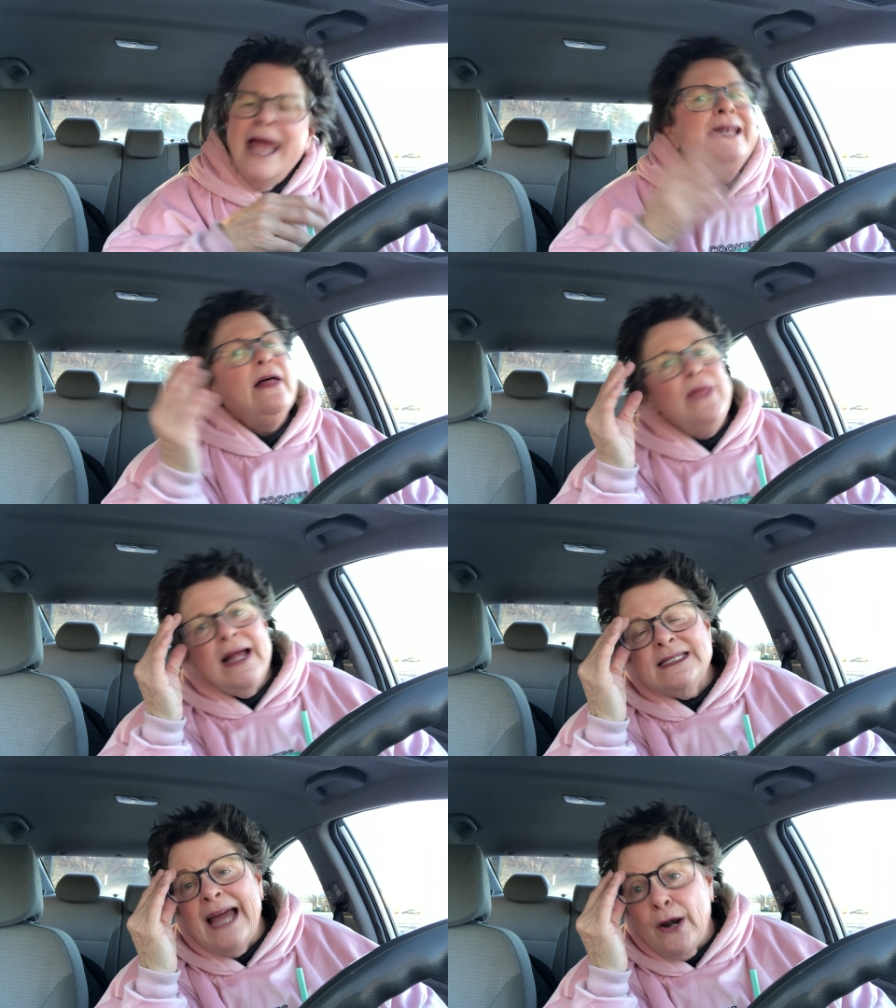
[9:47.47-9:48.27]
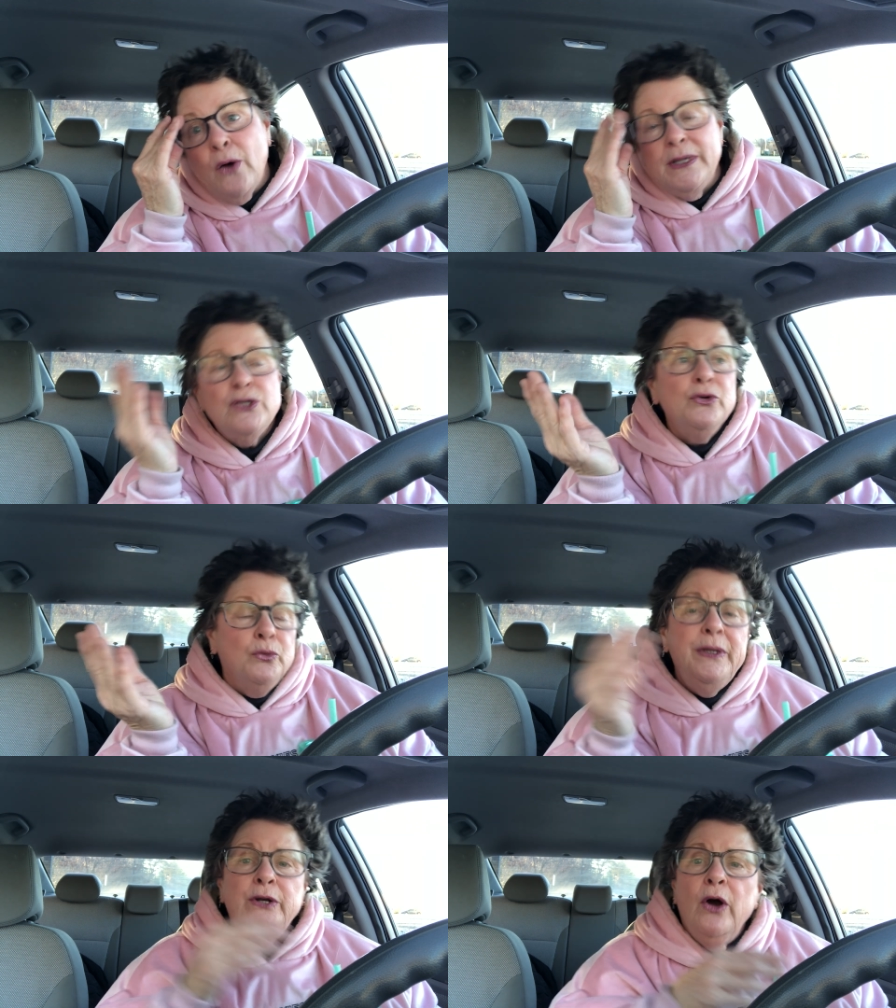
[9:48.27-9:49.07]
Now, that's not always true.
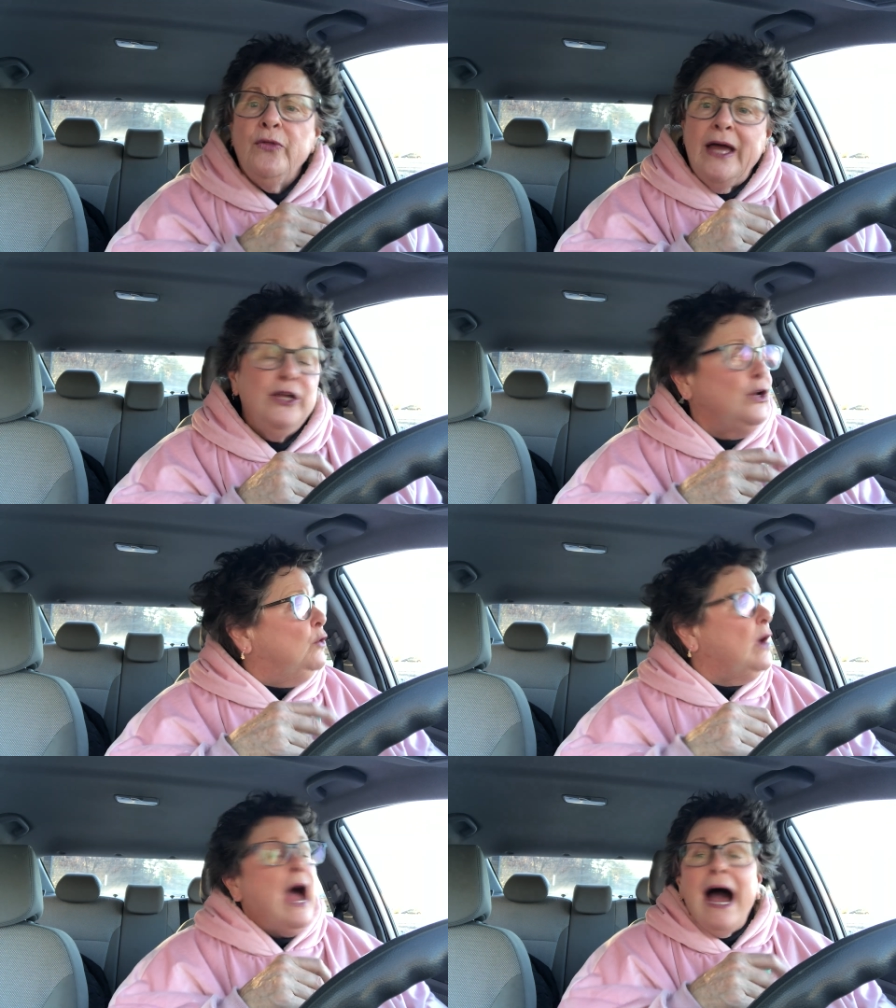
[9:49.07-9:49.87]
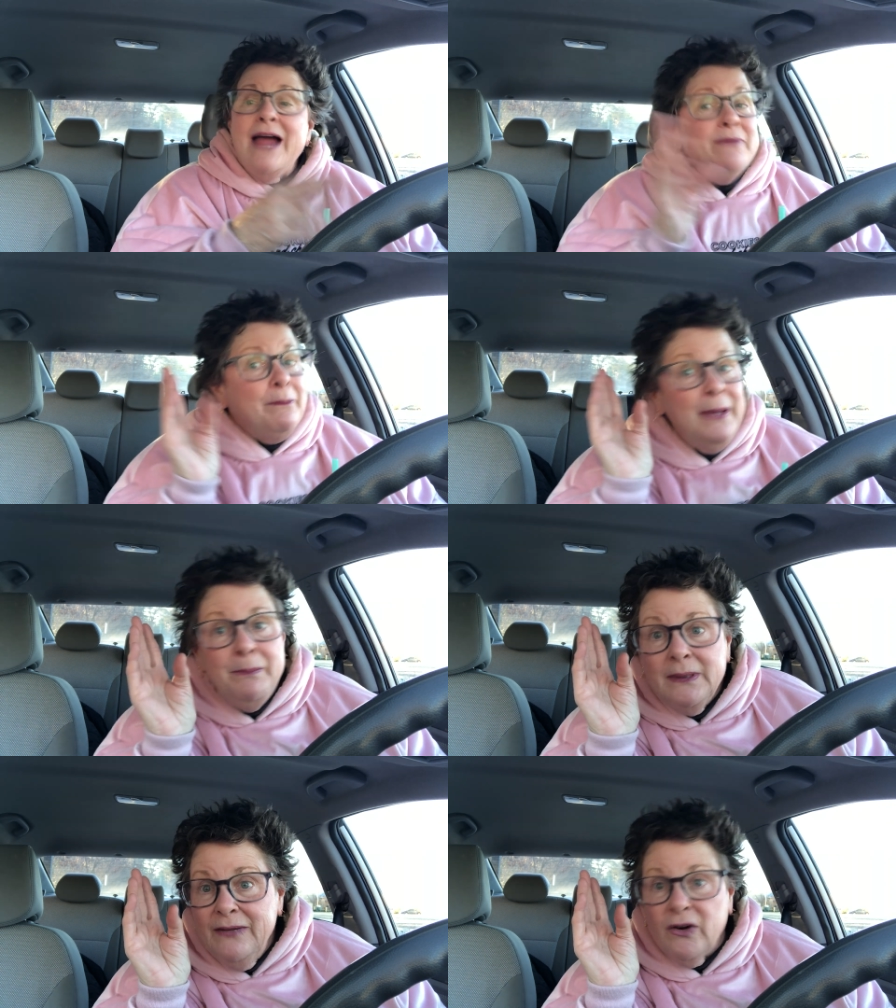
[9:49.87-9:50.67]
We know that. You know, I'm a big
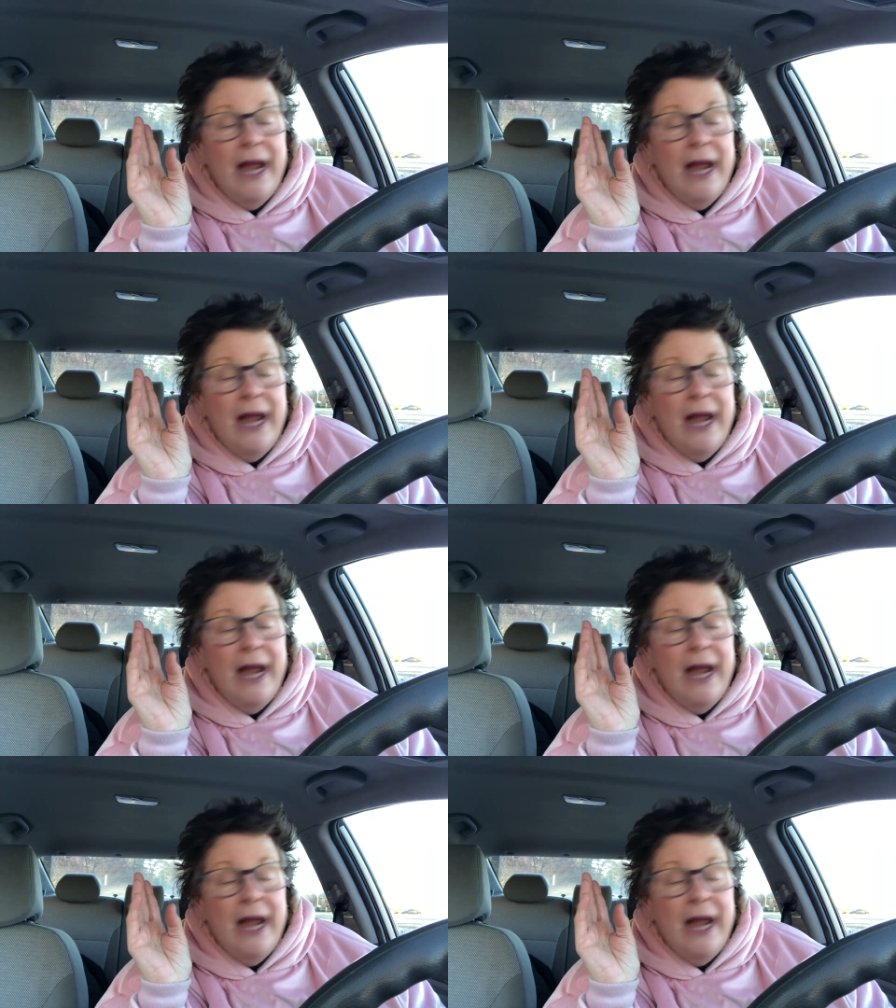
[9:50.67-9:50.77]
believer.